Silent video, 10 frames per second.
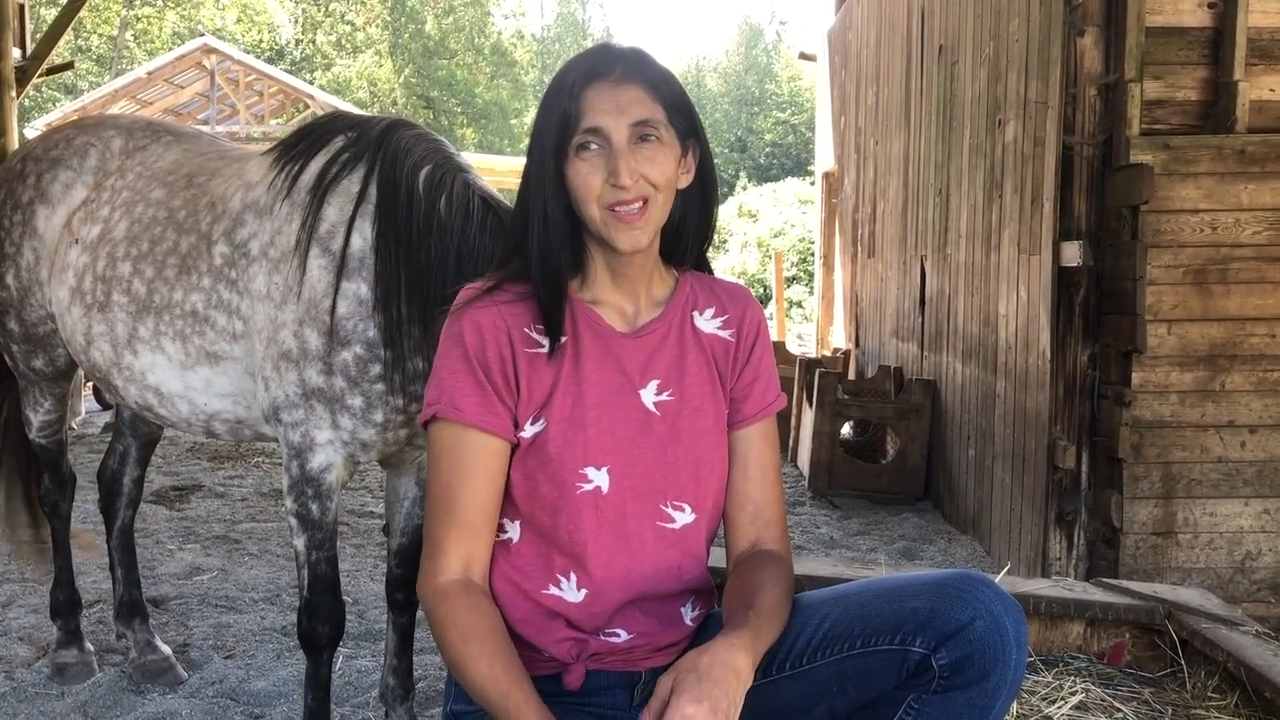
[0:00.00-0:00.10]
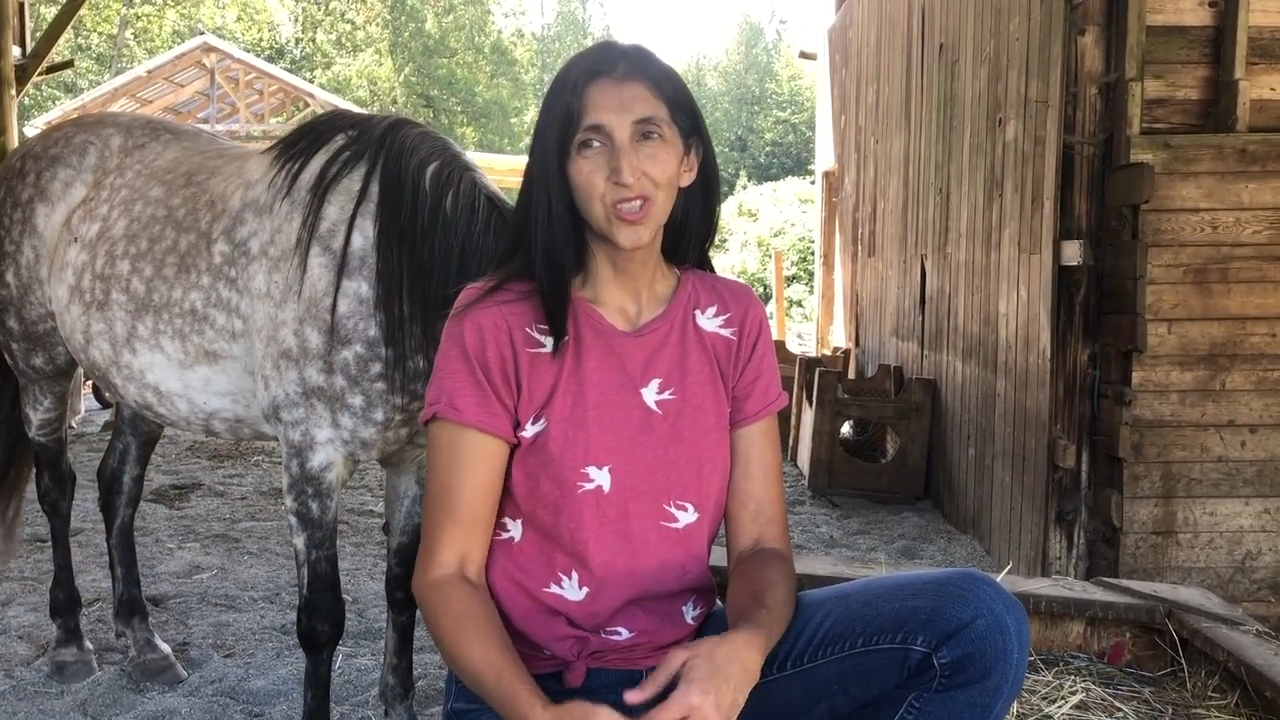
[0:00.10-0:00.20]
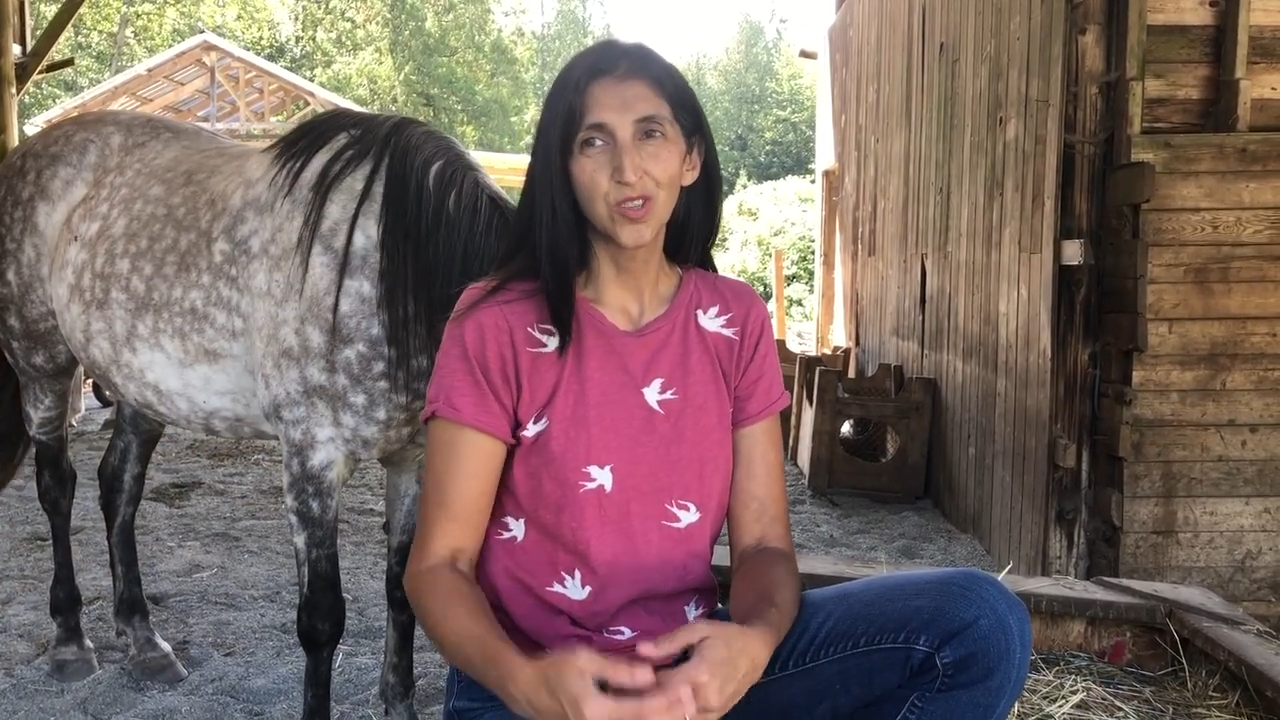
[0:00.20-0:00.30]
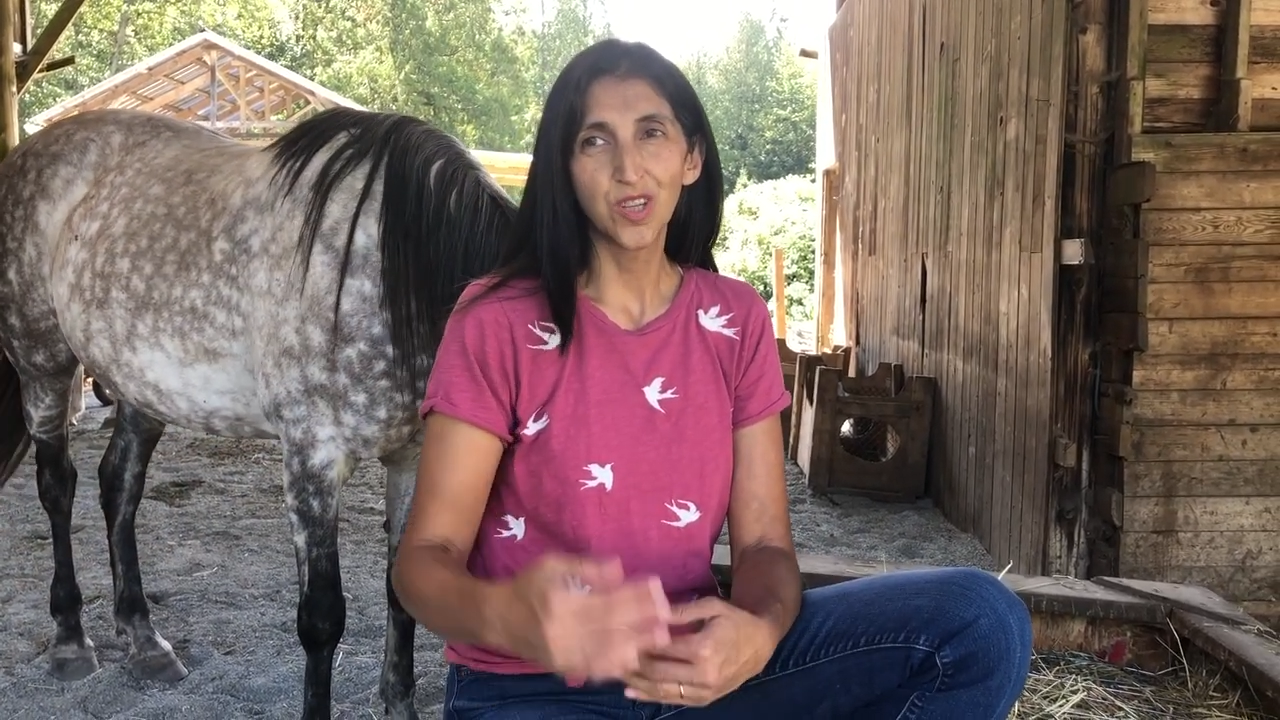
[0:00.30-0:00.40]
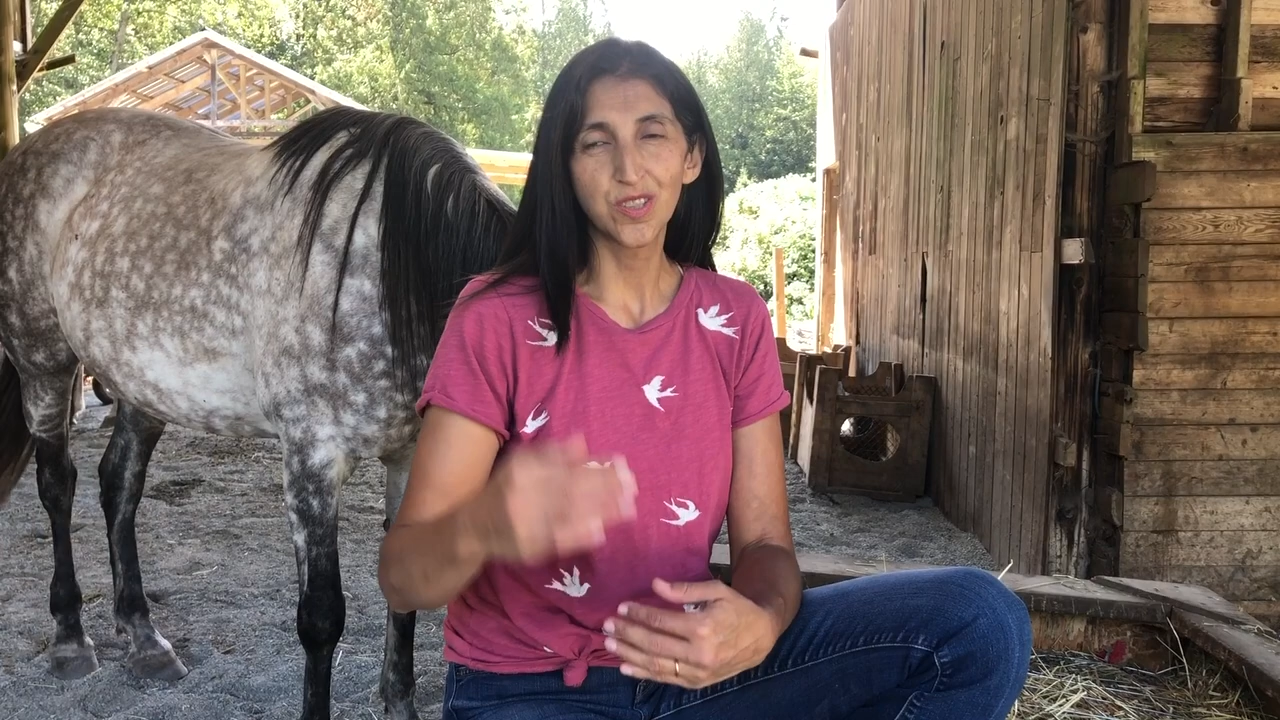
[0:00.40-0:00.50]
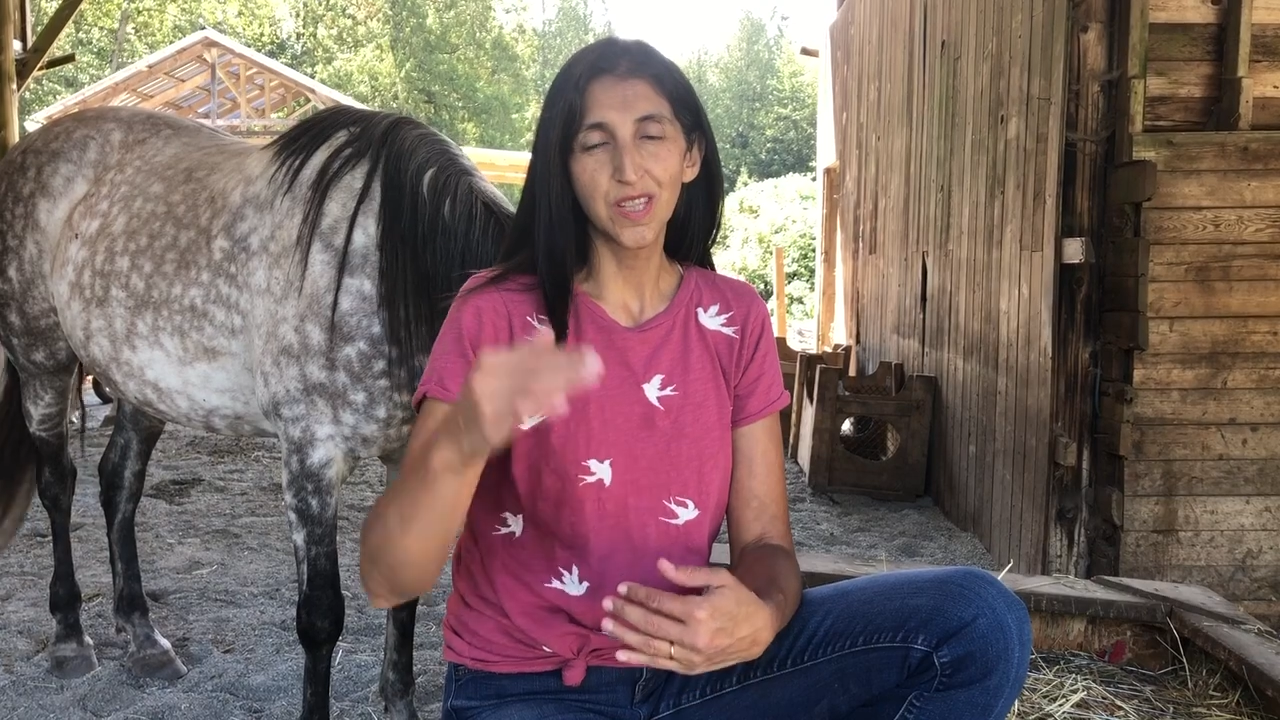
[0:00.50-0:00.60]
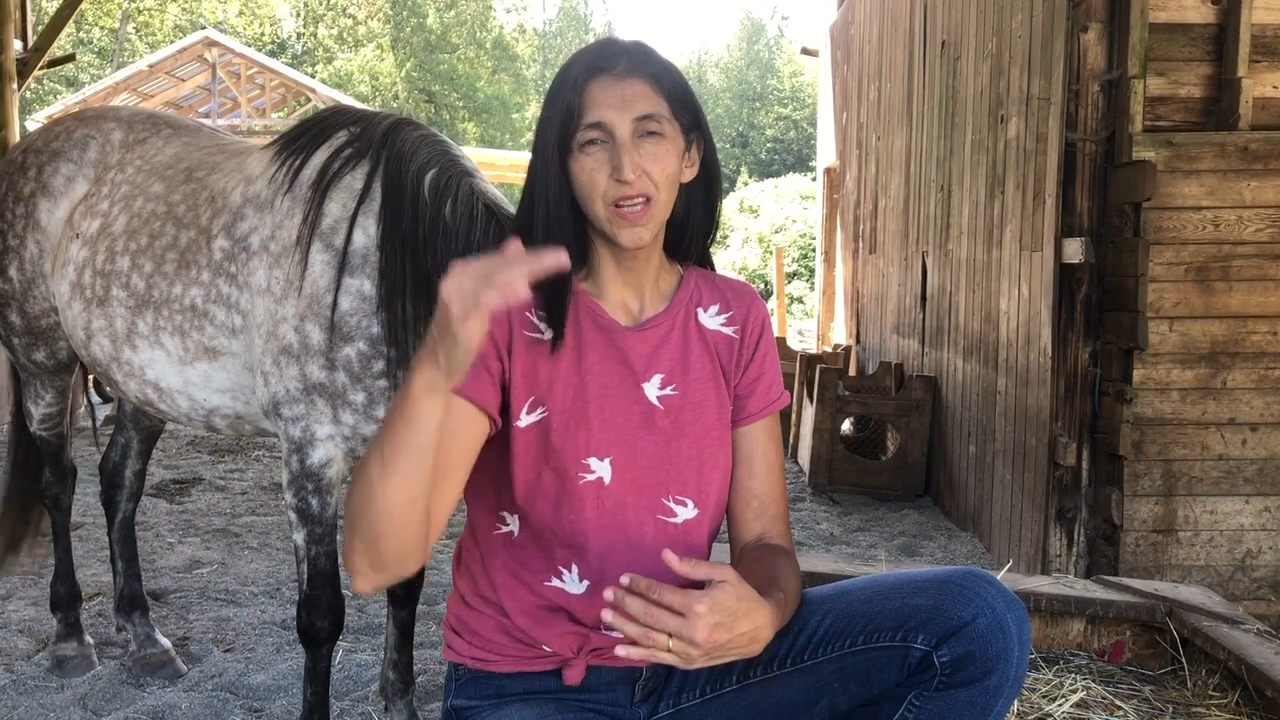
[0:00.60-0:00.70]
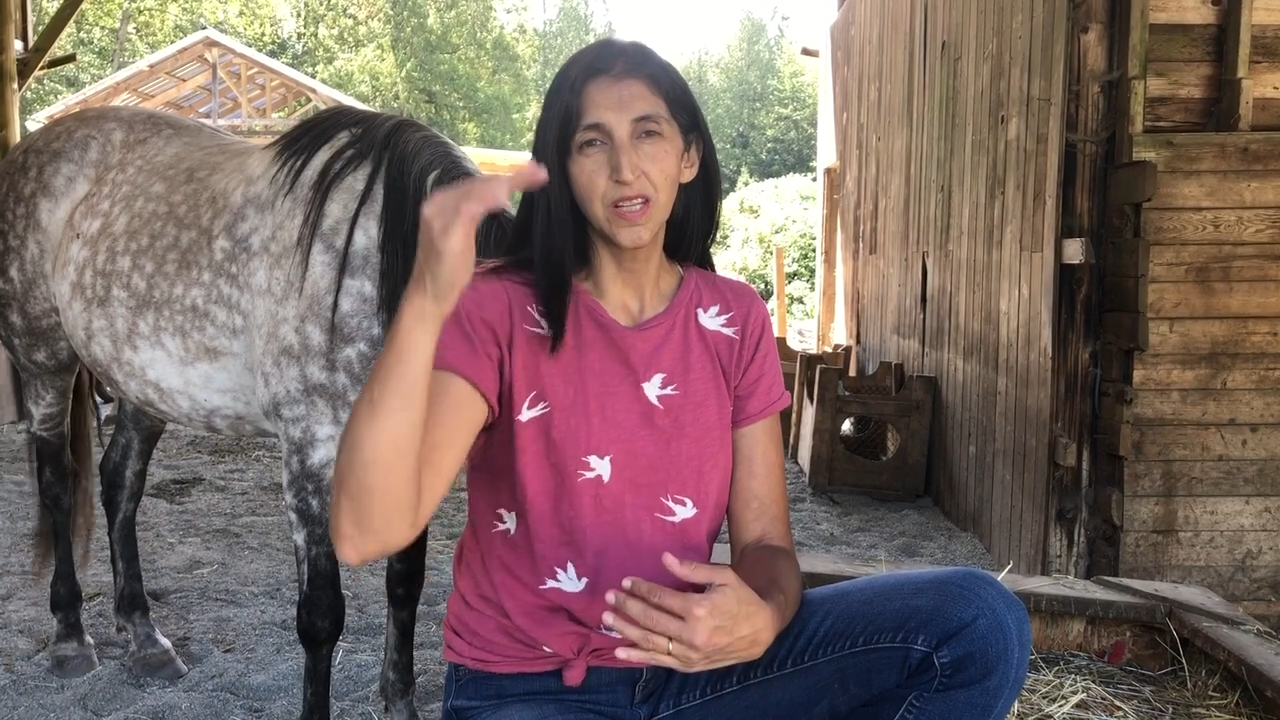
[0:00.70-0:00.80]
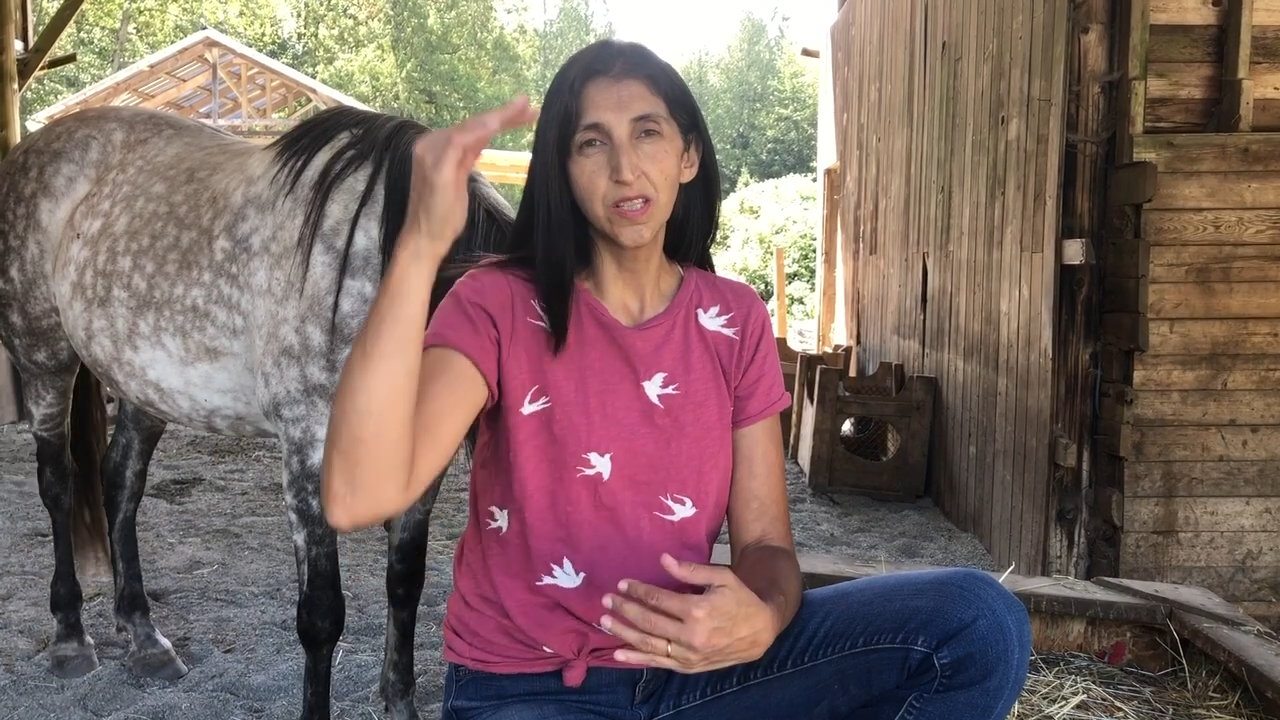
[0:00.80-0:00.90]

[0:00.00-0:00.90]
So there's that